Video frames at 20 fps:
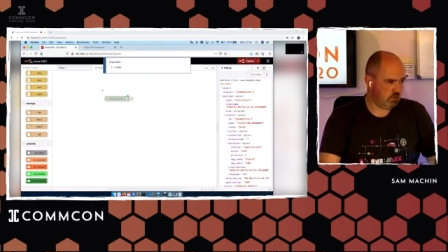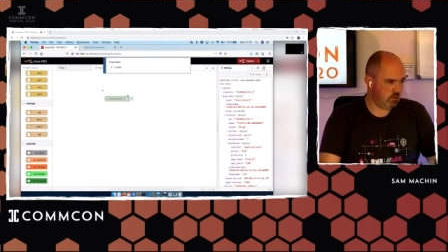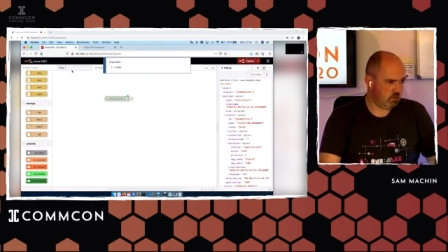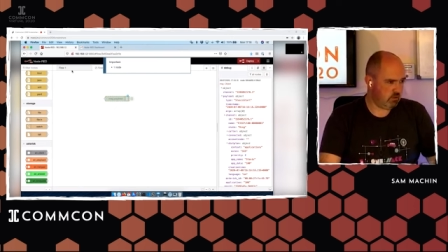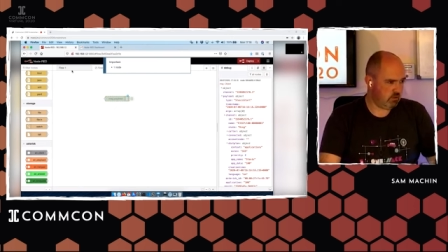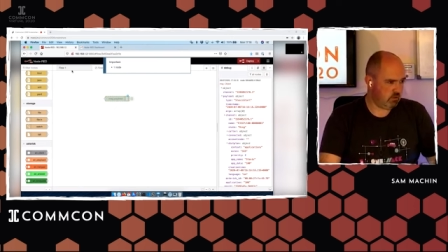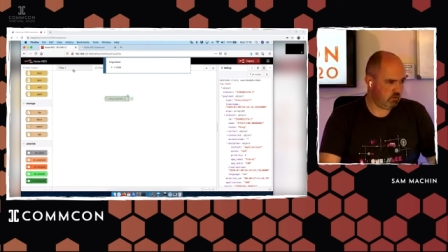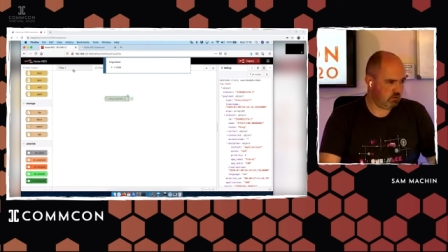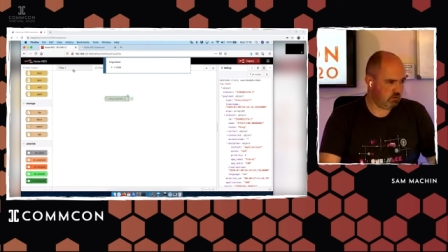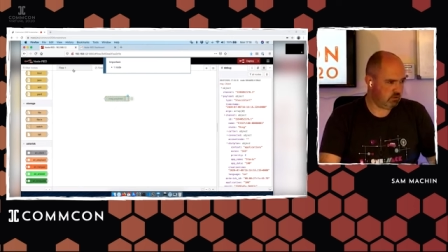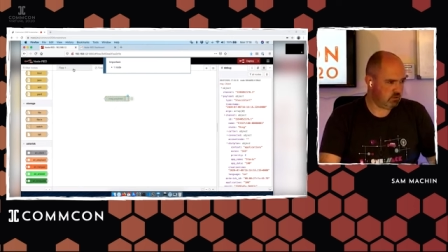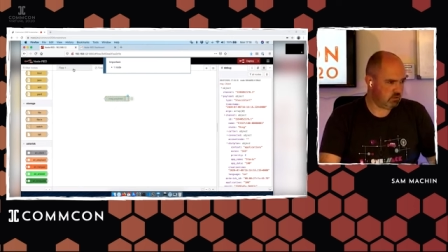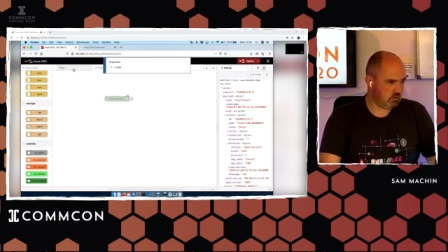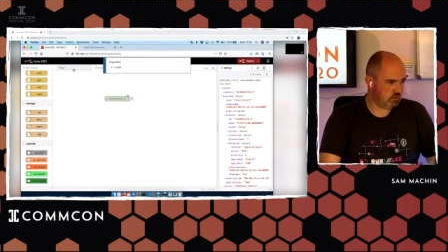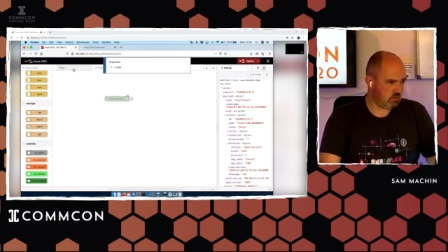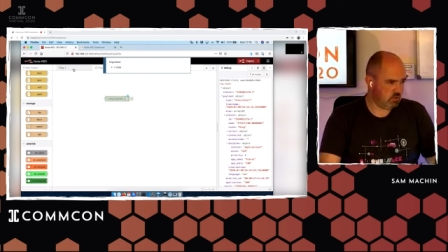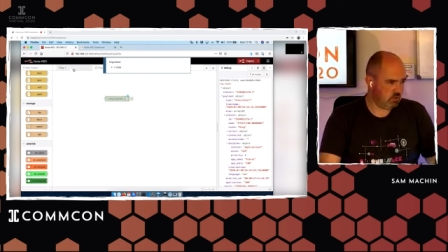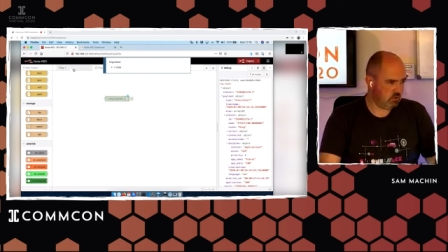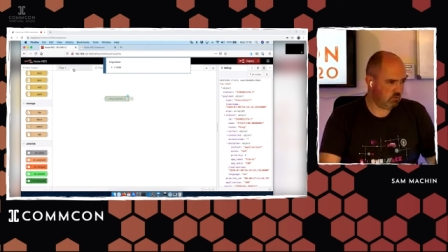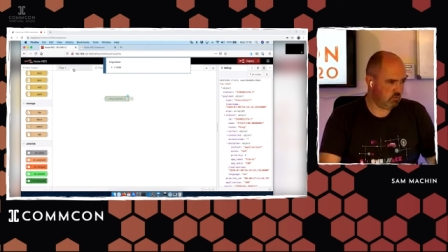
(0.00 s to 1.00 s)

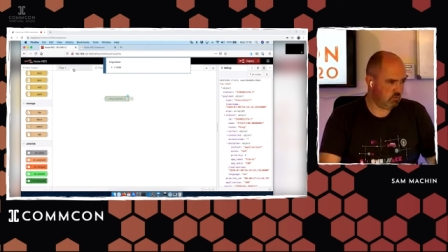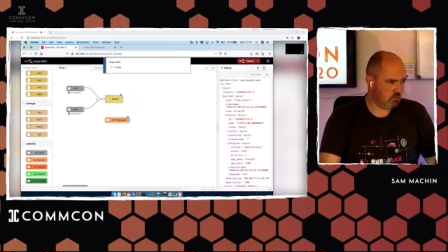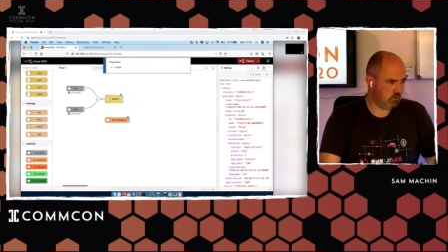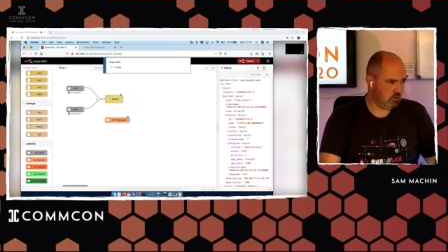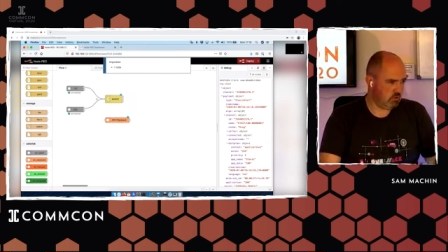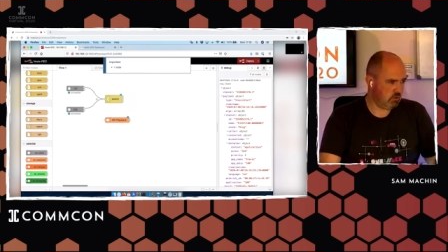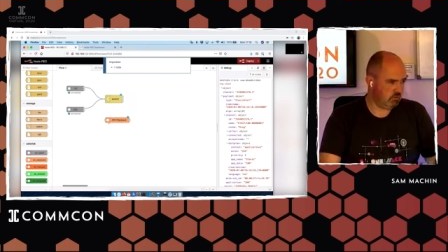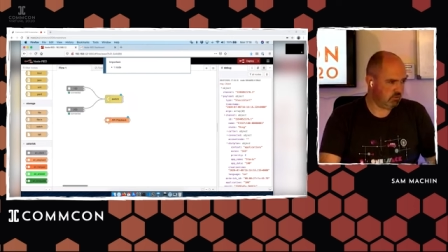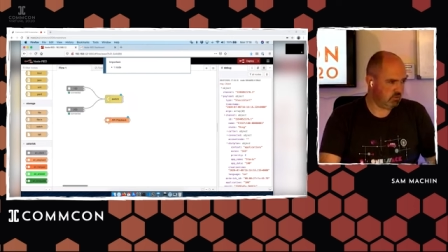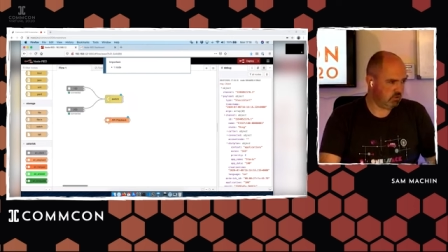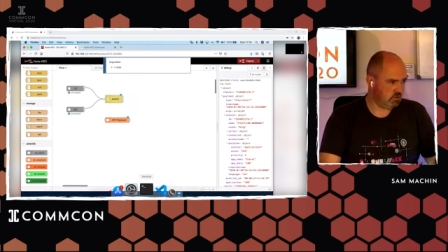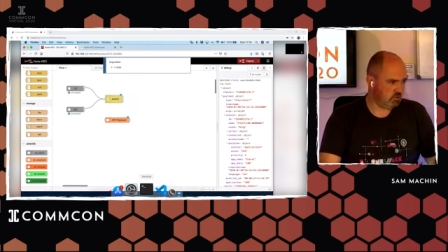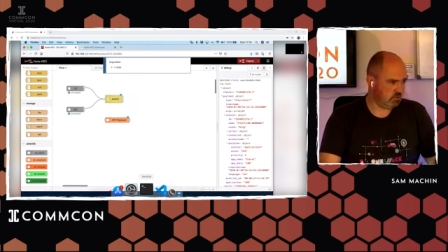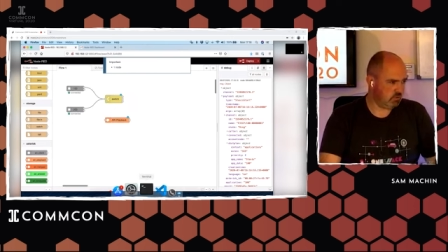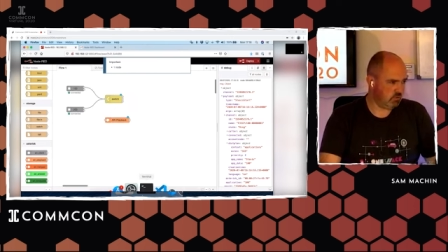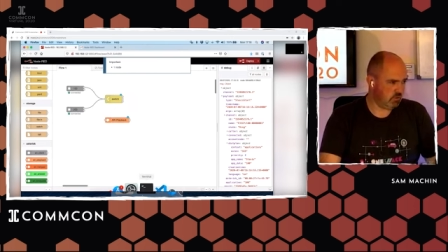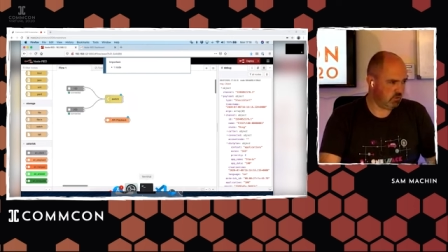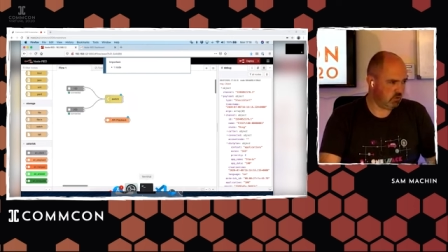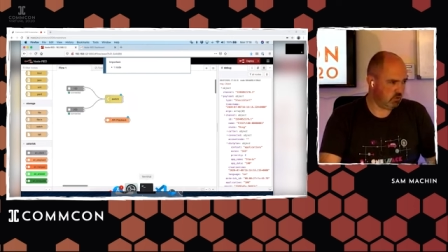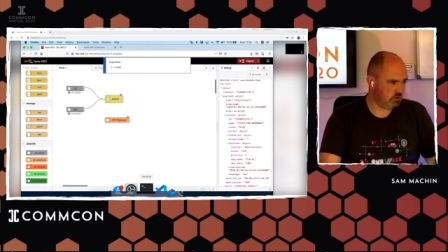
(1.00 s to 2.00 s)
because no, I've
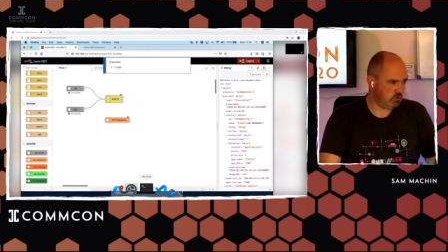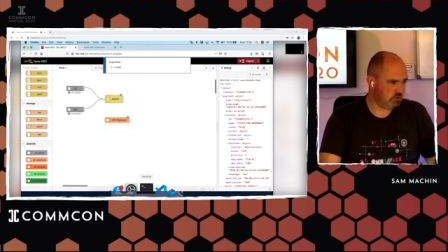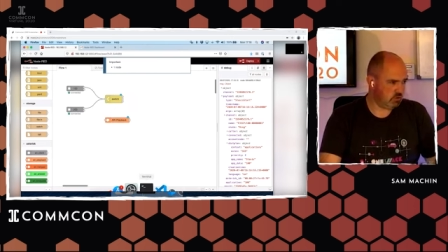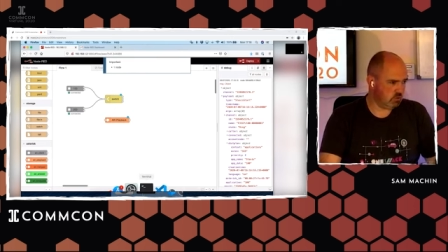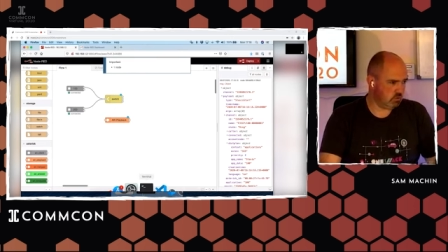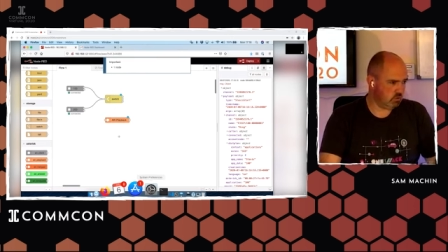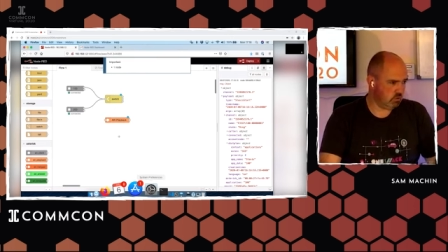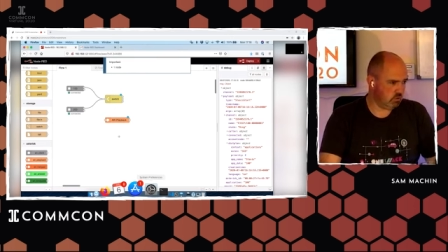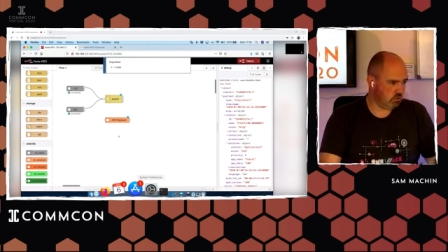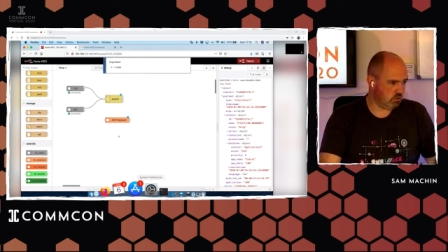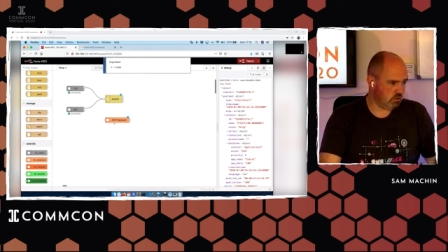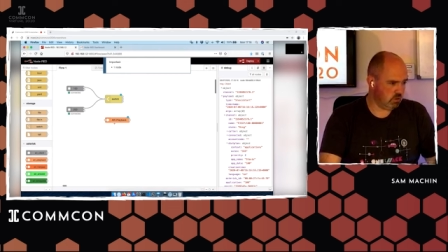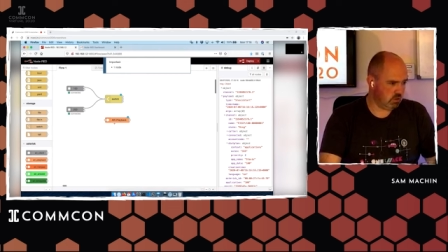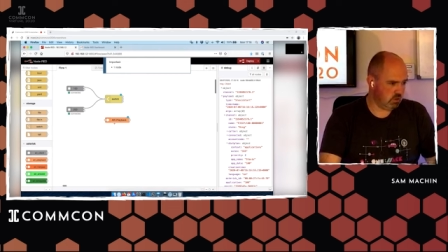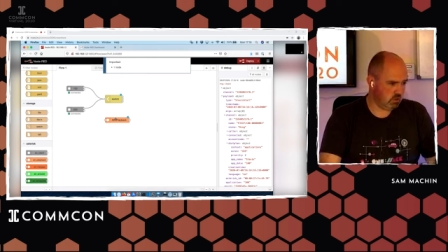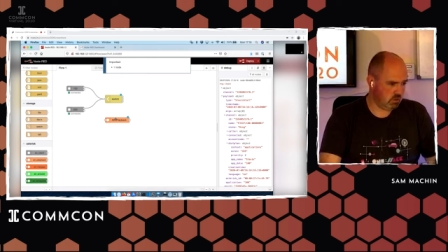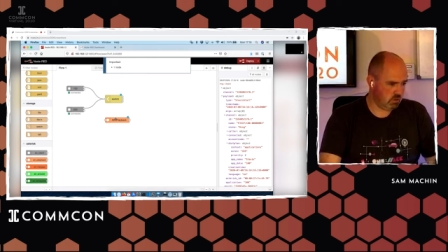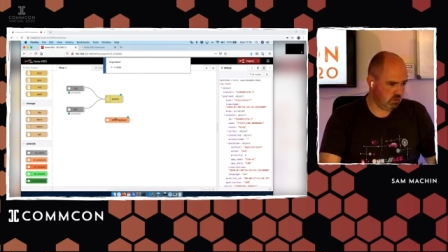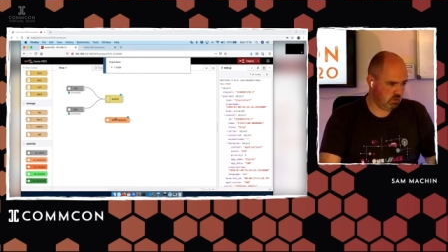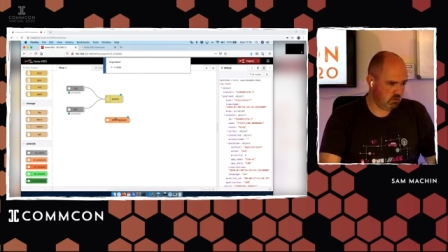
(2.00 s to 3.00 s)
just forgotten what
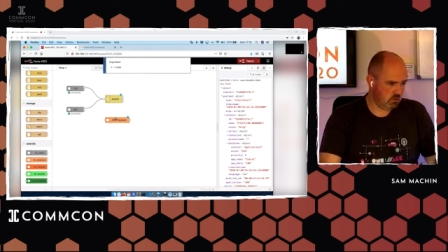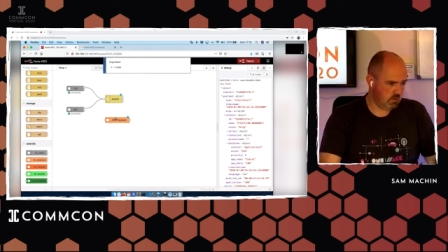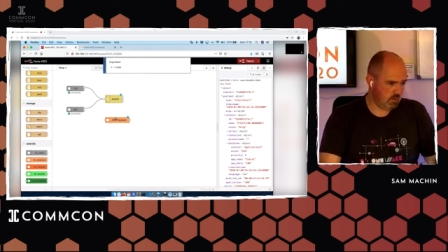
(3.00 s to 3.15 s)
the